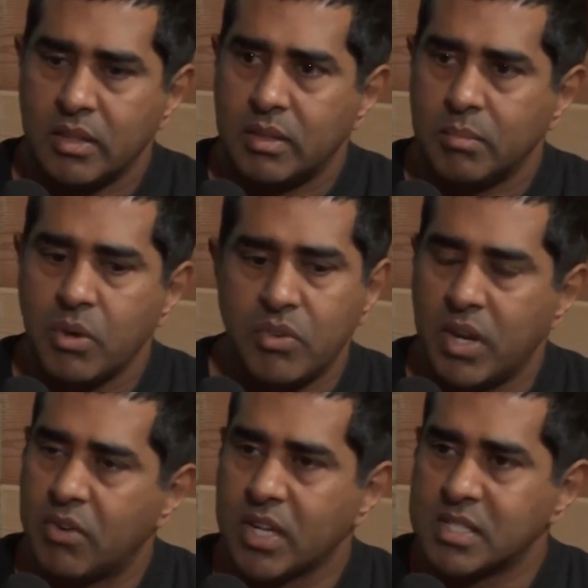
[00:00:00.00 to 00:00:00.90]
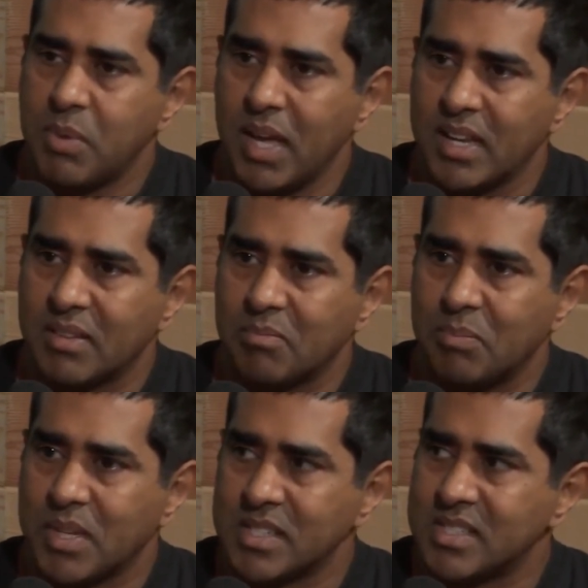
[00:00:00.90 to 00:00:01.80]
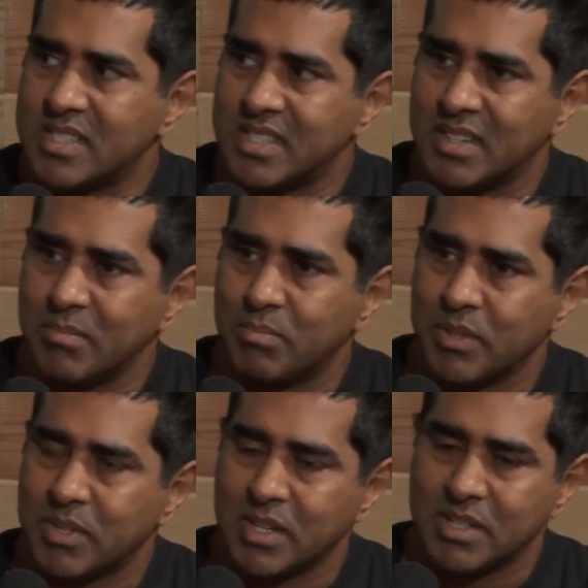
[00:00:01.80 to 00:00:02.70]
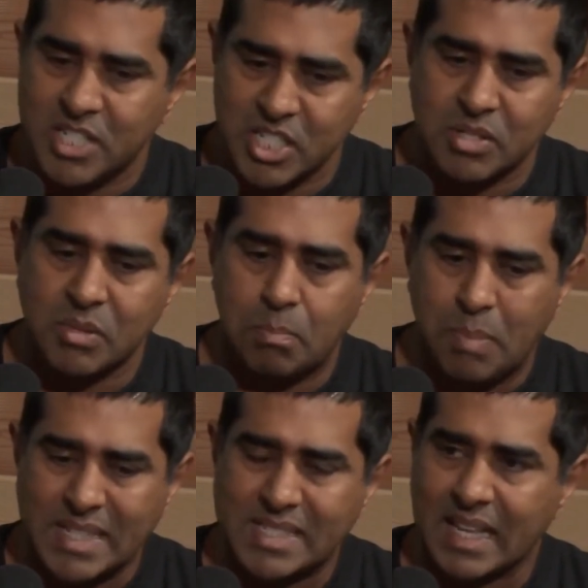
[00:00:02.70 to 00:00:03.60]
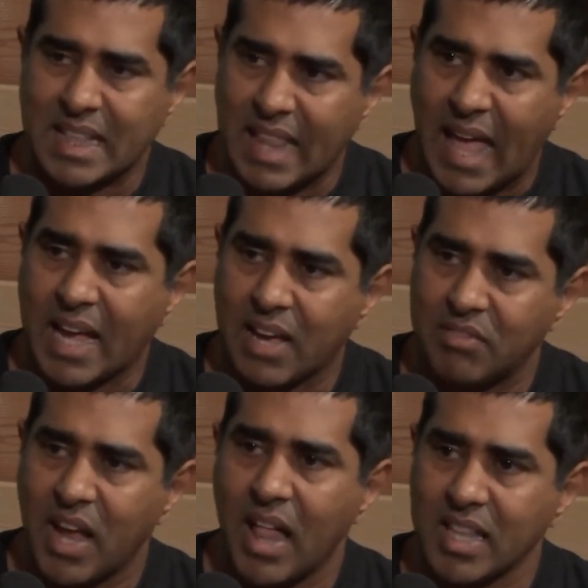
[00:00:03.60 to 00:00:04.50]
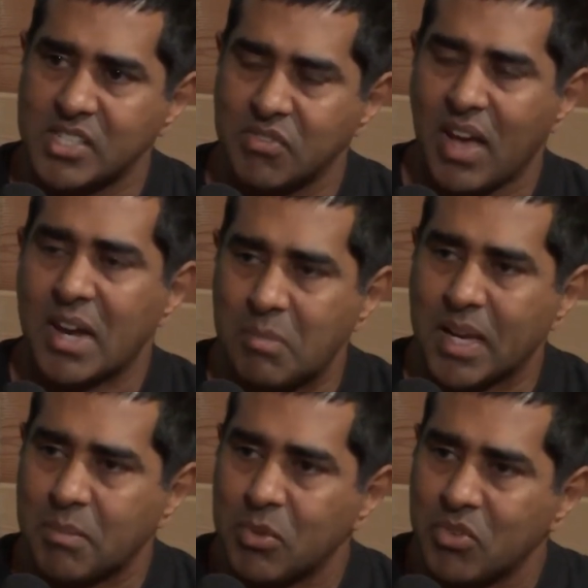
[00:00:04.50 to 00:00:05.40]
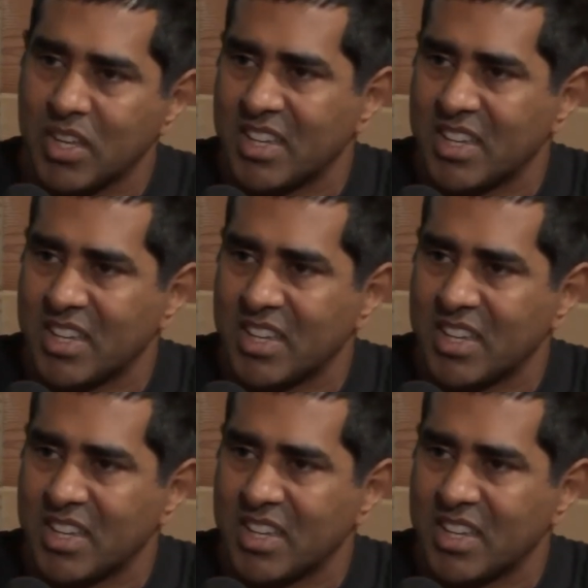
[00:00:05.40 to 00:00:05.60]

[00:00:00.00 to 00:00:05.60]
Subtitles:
the movie never gets made because just the basic lack of knowledge of how to make a movie.